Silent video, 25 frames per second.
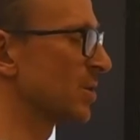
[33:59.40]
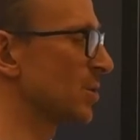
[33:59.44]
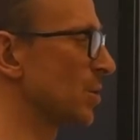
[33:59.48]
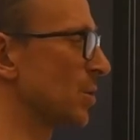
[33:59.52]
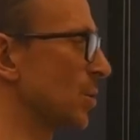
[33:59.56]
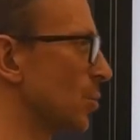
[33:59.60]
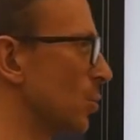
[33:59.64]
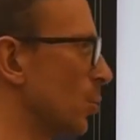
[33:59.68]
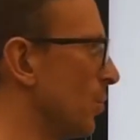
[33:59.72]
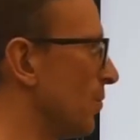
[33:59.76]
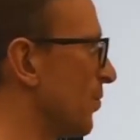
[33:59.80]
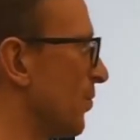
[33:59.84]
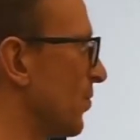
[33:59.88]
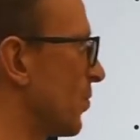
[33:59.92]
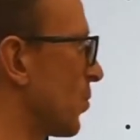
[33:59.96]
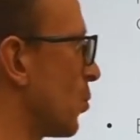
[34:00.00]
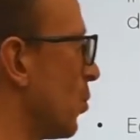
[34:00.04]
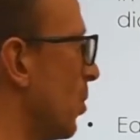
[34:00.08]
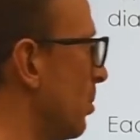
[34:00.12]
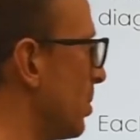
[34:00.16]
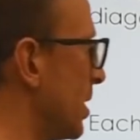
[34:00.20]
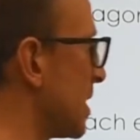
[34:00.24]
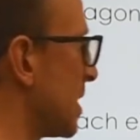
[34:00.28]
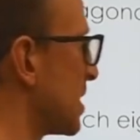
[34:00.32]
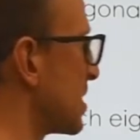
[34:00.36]
of
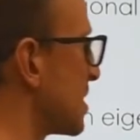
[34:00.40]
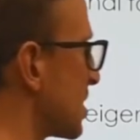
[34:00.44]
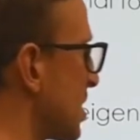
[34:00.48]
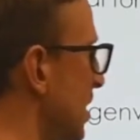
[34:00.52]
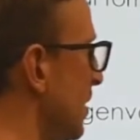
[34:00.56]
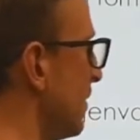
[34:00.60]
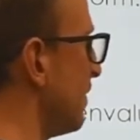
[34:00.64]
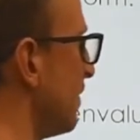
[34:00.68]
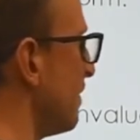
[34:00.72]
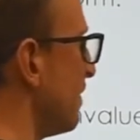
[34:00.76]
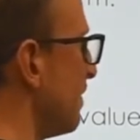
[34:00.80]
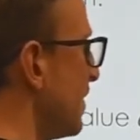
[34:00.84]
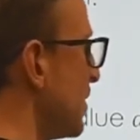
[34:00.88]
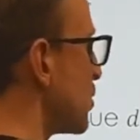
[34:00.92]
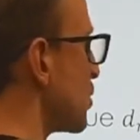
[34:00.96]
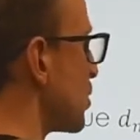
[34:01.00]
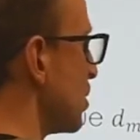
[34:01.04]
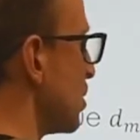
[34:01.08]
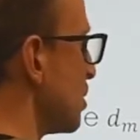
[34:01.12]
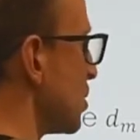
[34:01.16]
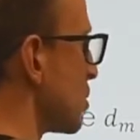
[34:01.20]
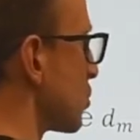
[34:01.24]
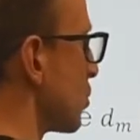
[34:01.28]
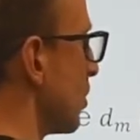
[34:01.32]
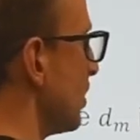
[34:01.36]
complex coefficients,
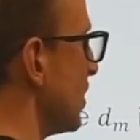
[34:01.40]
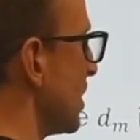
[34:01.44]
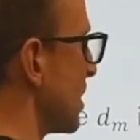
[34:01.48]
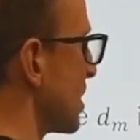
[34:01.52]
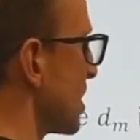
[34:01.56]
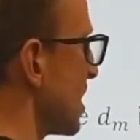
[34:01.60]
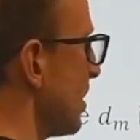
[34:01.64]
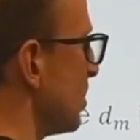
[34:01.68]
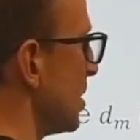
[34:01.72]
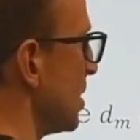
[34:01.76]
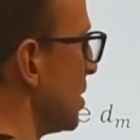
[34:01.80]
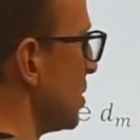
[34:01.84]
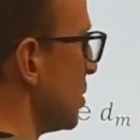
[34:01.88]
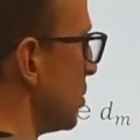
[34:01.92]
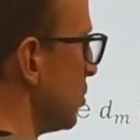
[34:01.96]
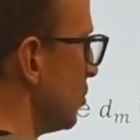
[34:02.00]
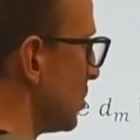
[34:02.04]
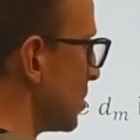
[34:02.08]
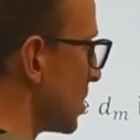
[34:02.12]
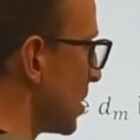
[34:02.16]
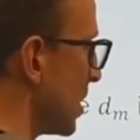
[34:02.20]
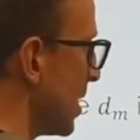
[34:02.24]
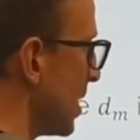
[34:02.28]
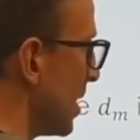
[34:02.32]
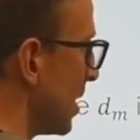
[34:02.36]
complex amplitudes,
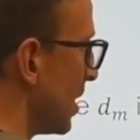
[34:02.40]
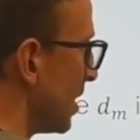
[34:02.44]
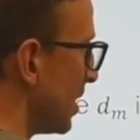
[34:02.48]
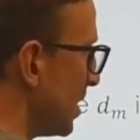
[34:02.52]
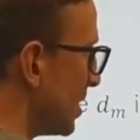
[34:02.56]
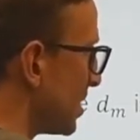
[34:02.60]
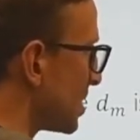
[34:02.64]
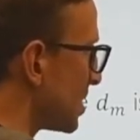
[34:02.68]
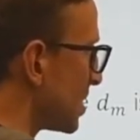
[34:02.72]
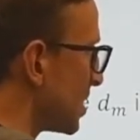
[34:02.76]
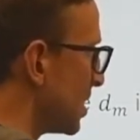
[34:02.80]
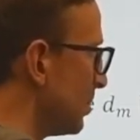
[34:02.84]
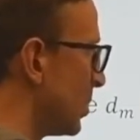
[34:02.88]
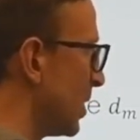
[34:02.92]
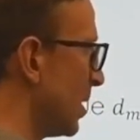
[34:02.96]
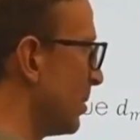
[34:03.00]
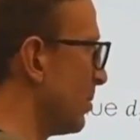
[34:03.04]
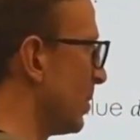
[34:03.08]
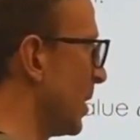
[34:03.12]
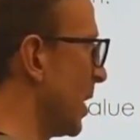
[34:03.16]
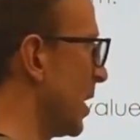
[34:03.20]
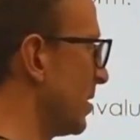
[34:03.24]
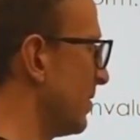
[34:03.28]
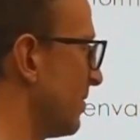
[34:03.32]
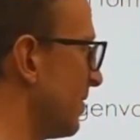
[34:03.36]
is simply
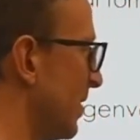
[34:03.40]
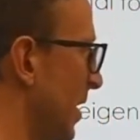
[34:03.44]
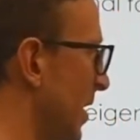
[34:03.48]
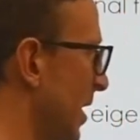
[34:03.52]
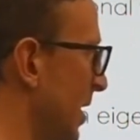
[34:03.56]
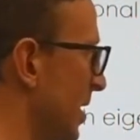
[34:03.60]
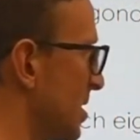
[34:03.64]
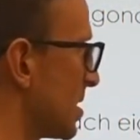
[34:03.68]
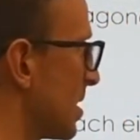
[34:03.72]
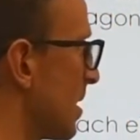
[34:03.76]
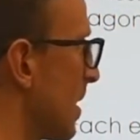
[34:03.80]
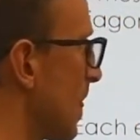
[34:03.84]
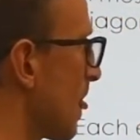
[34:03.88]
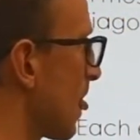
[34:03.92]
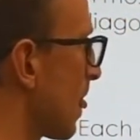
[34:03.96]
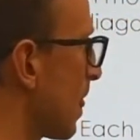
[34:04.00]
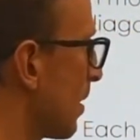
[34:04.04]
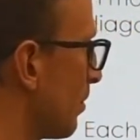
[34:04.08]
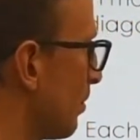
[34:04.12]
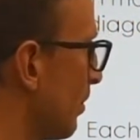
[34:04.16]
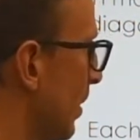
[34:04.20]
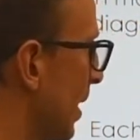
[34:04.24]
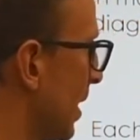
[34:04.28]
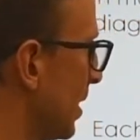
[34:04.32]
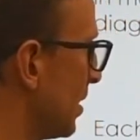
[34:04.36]
modified by
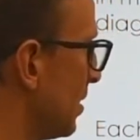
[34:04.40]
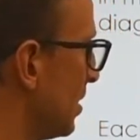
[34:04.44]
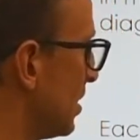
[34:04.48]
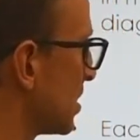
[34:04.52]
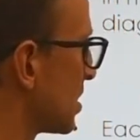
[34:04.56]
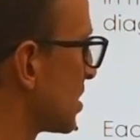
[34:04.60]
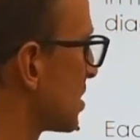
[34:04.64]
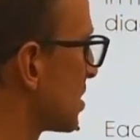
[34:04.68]
this